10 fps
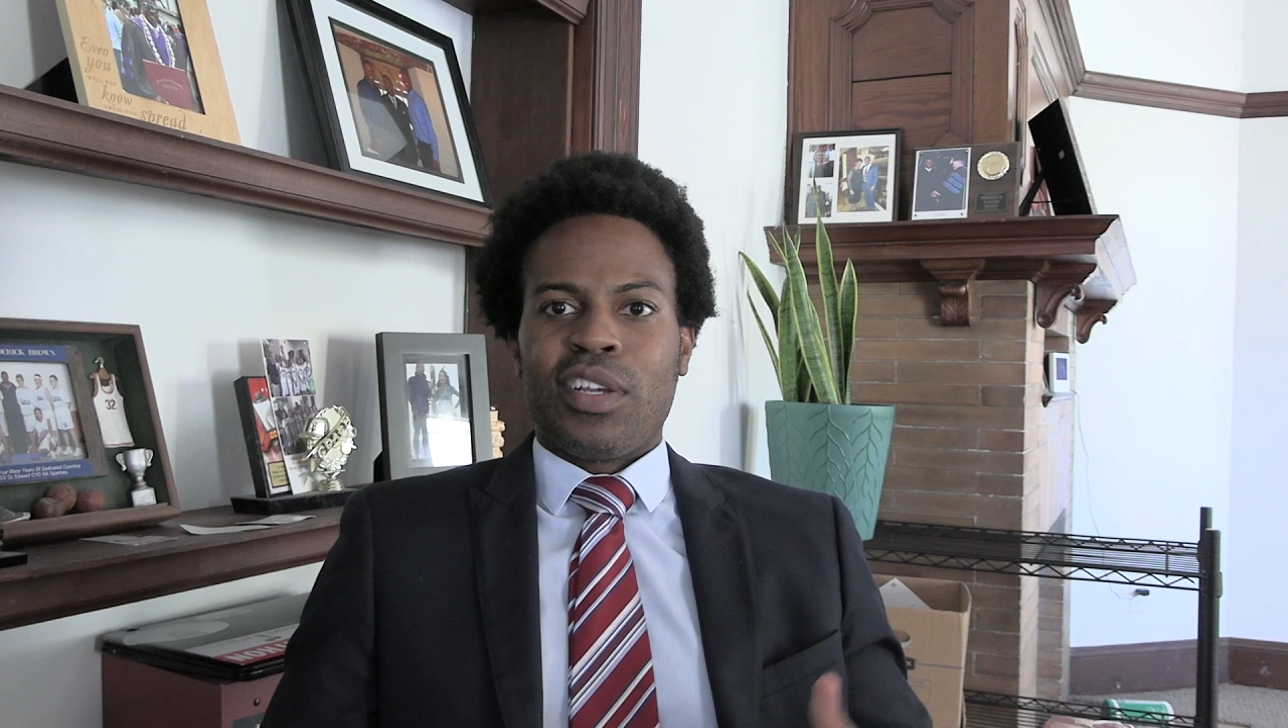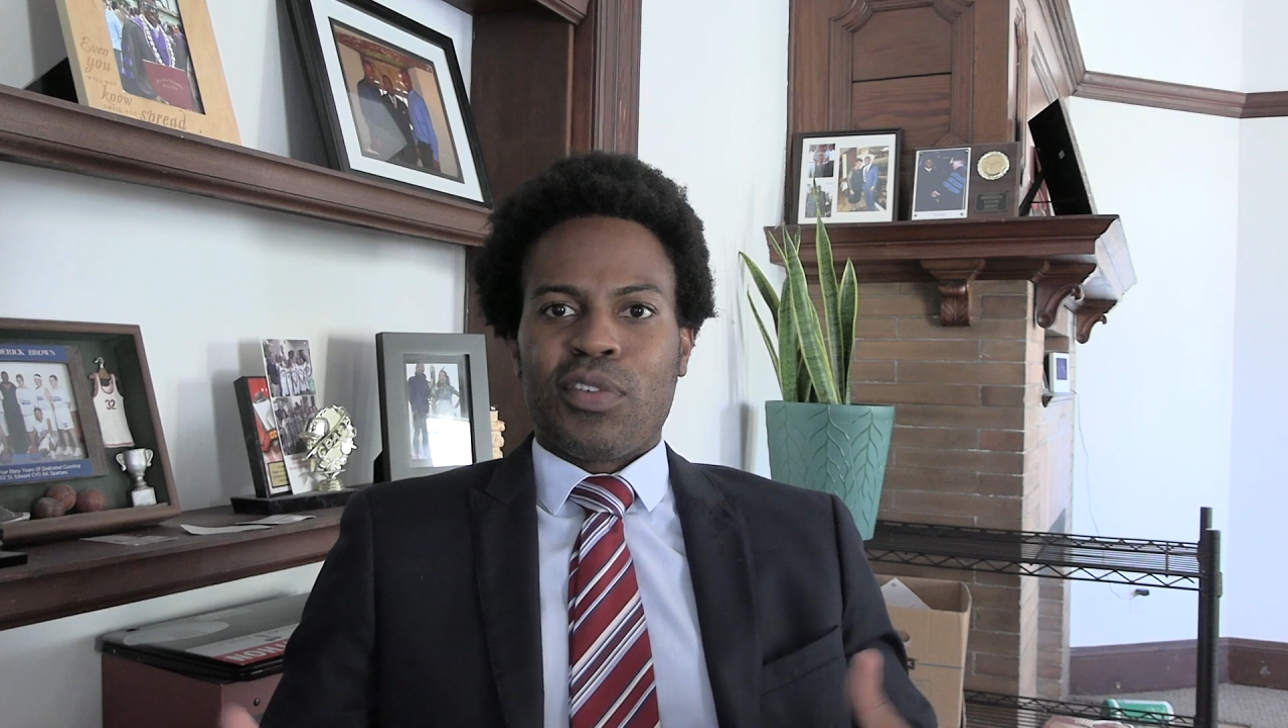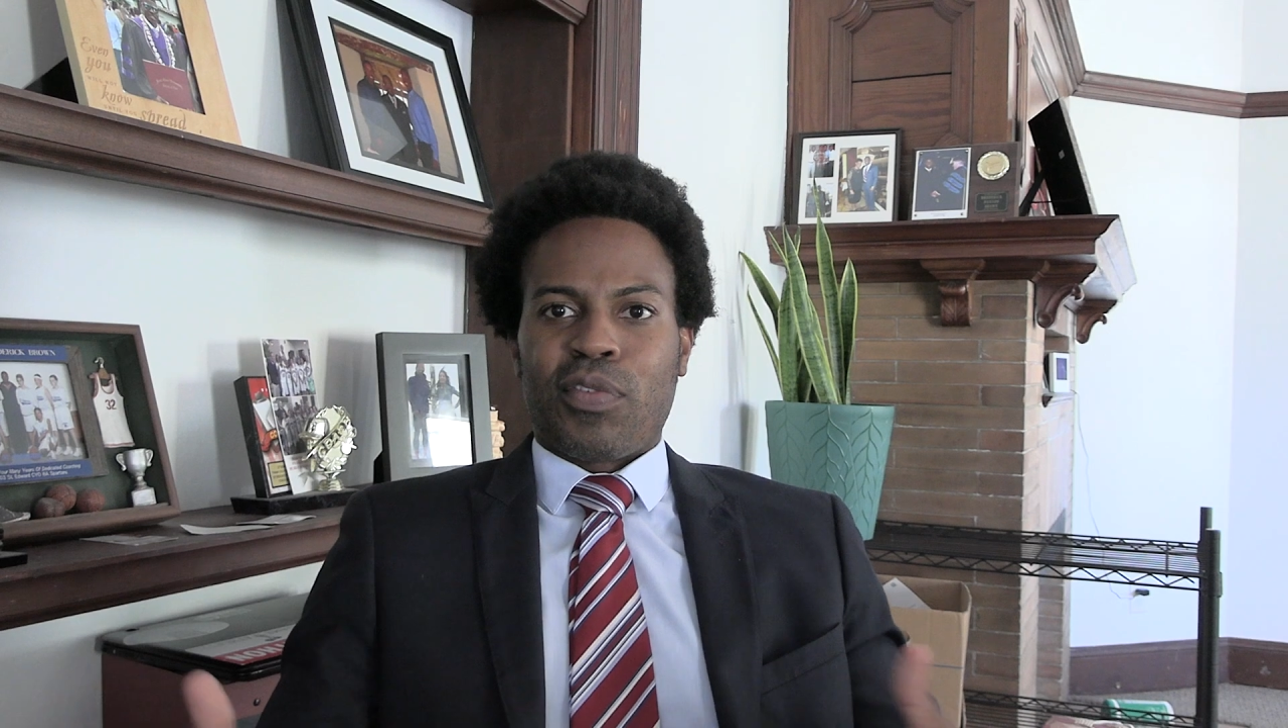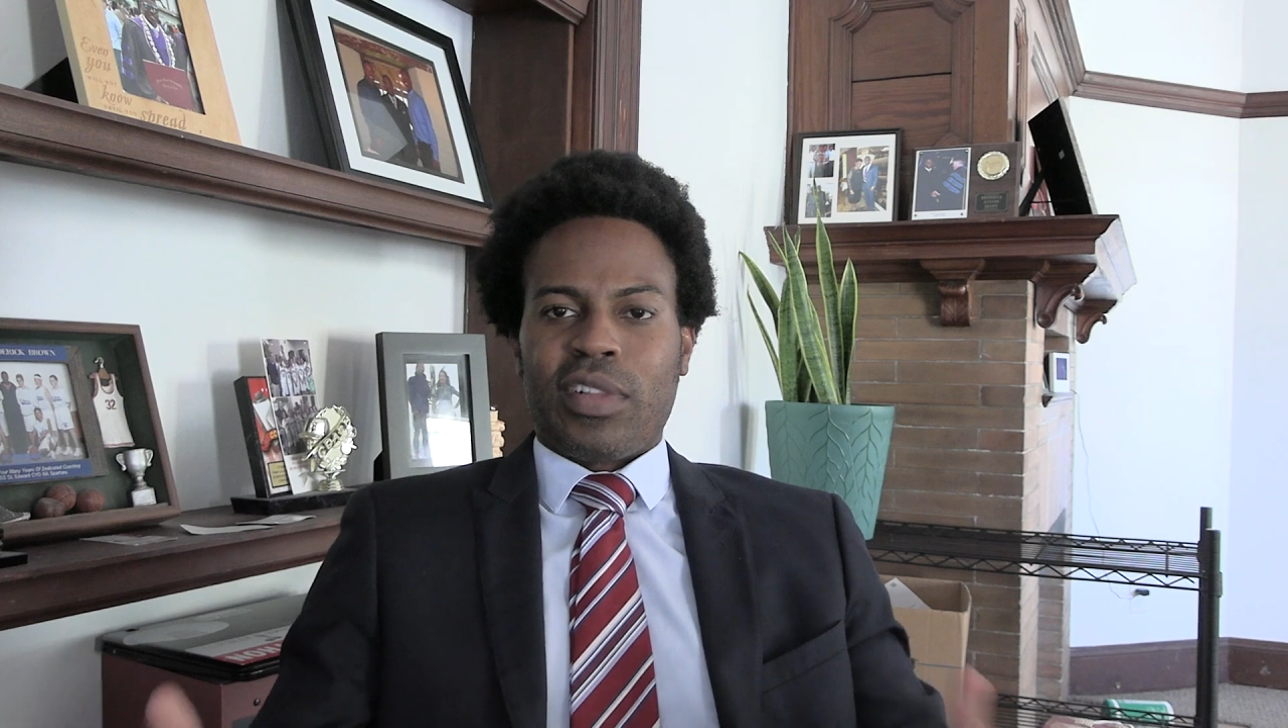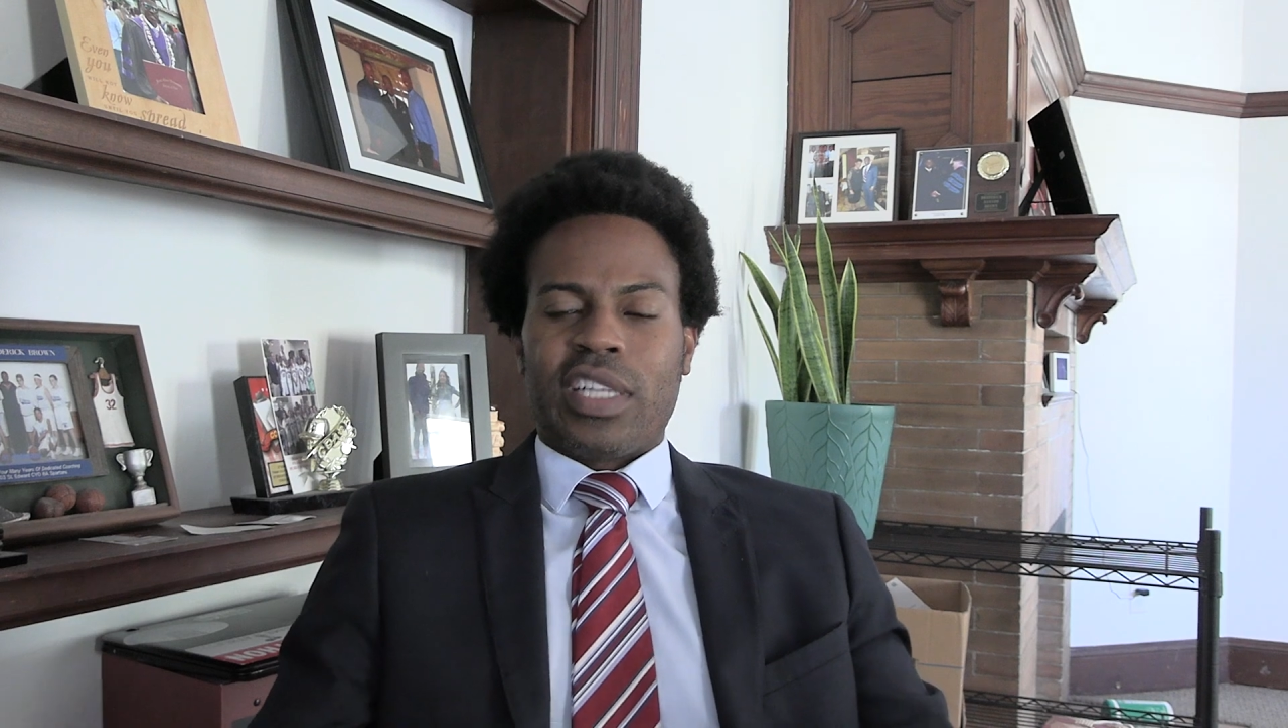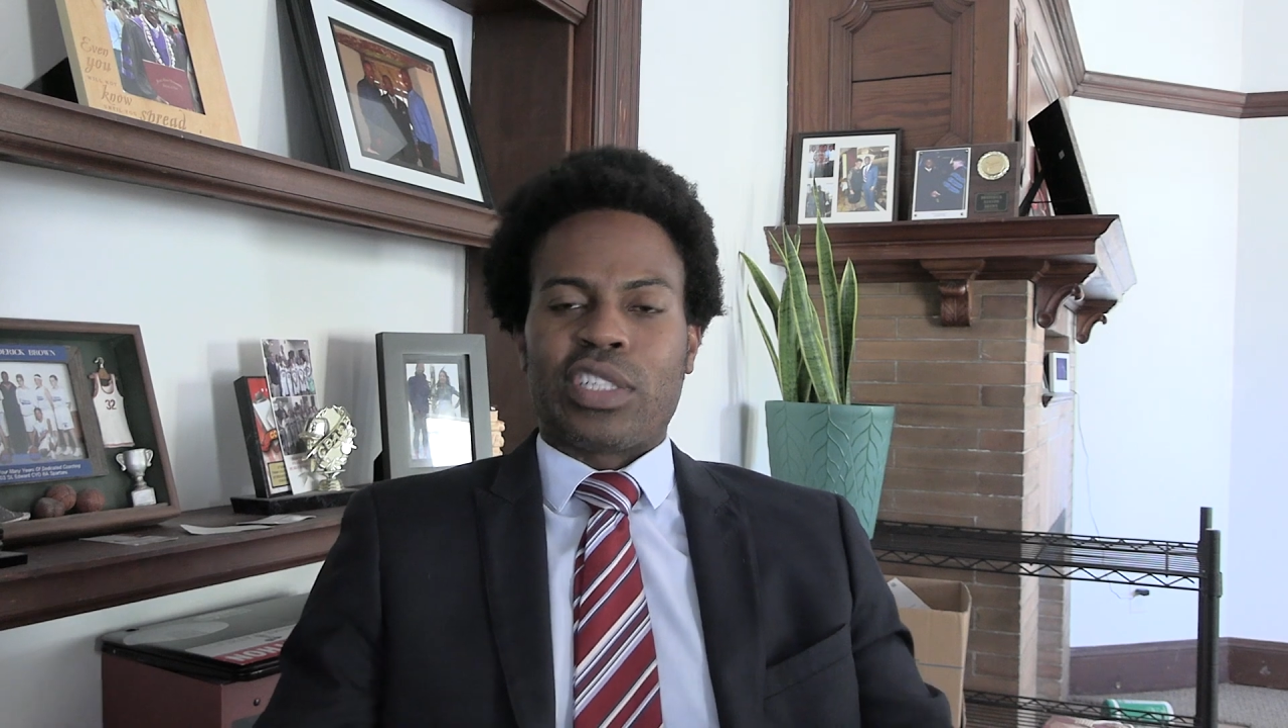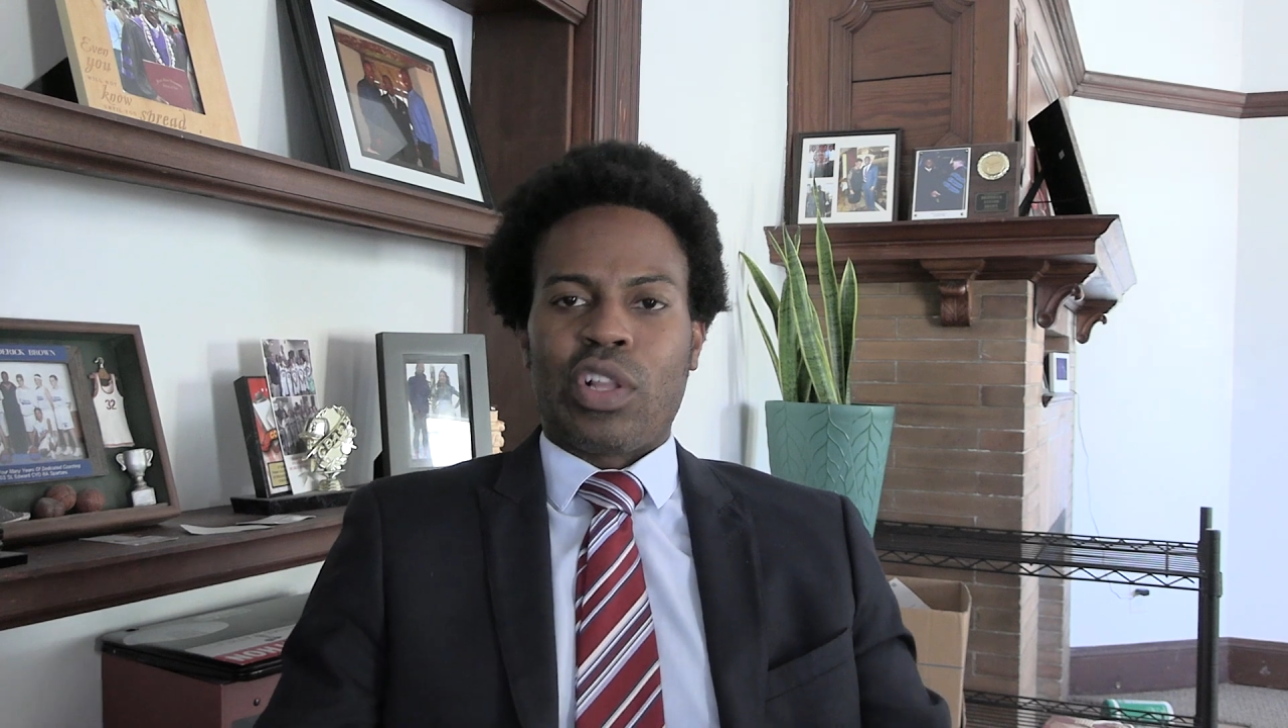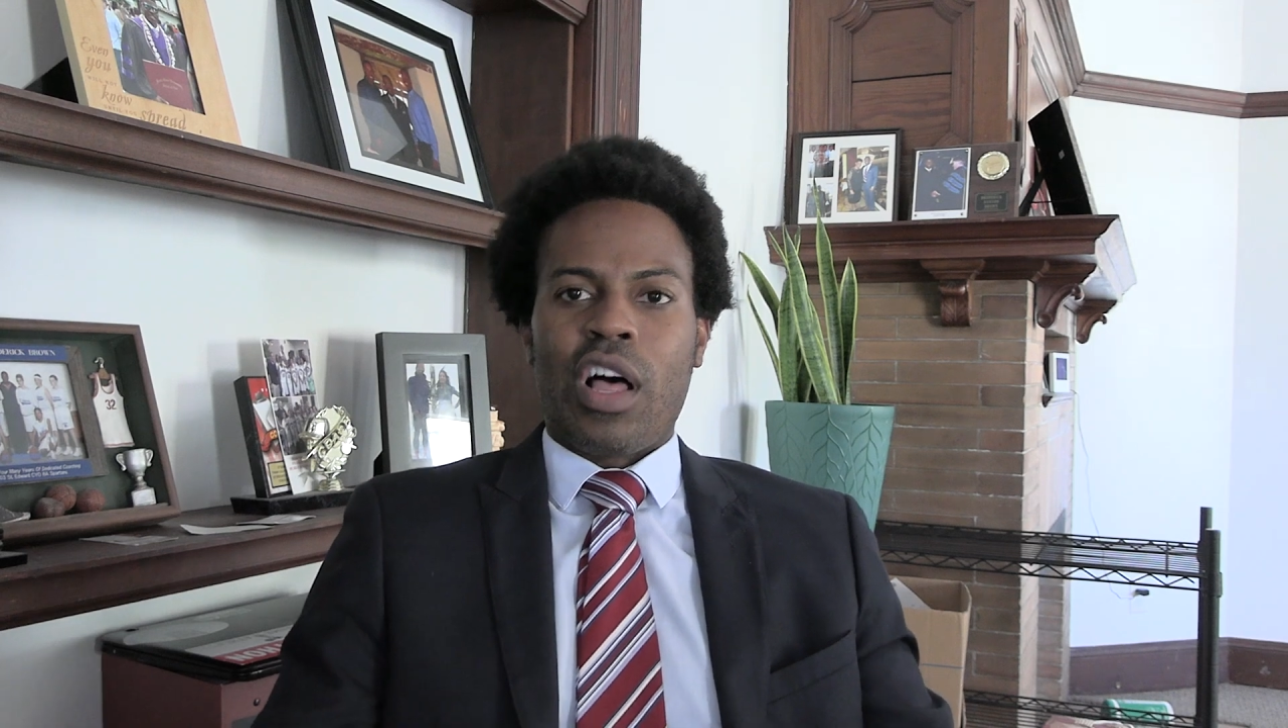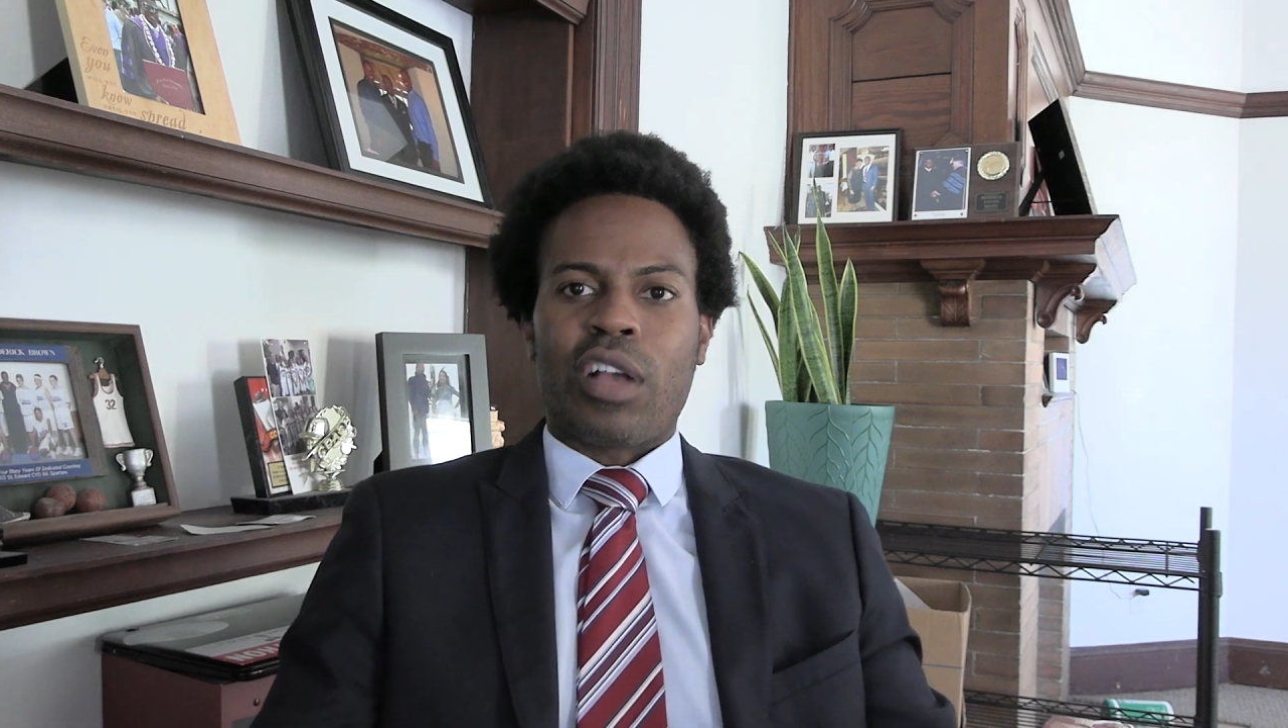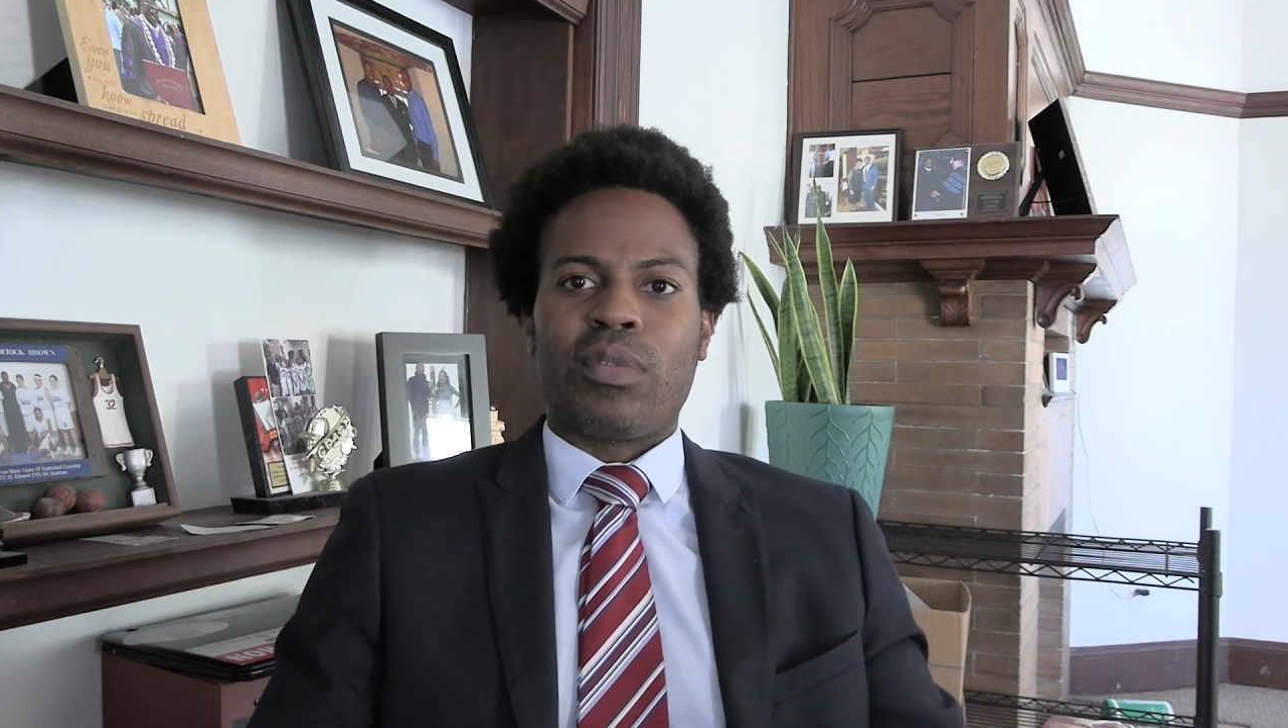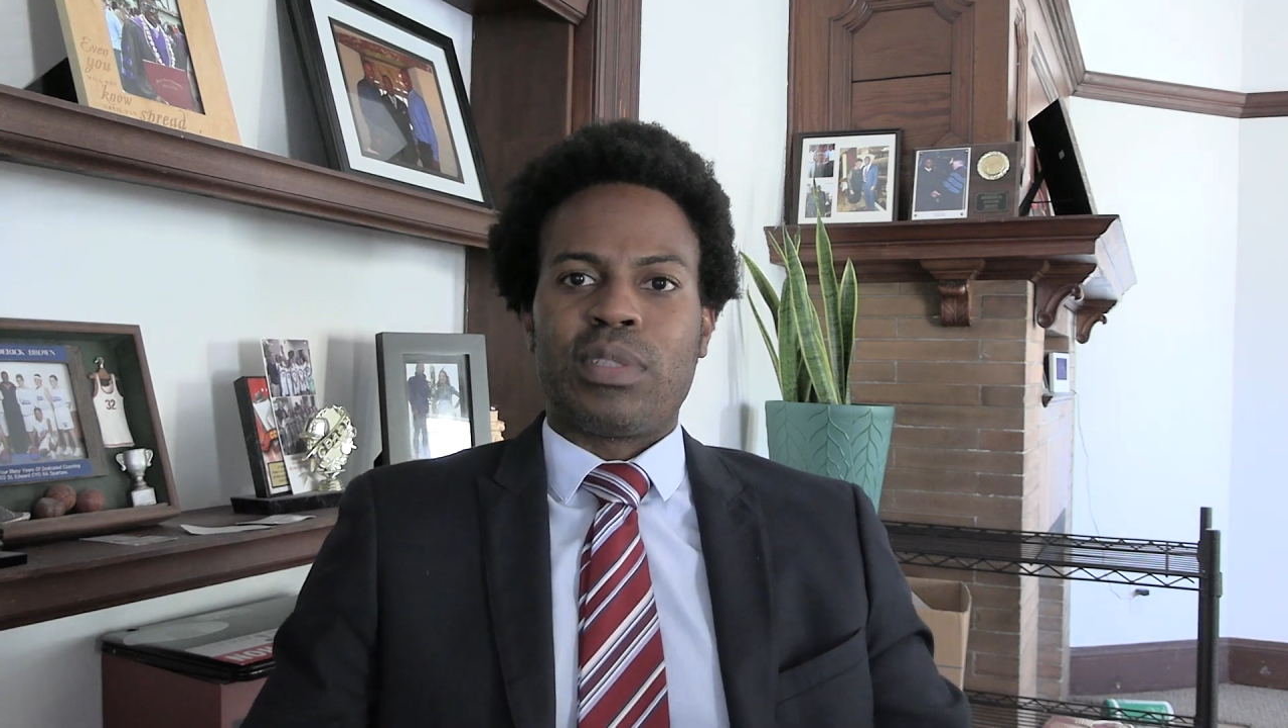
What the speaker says: for this long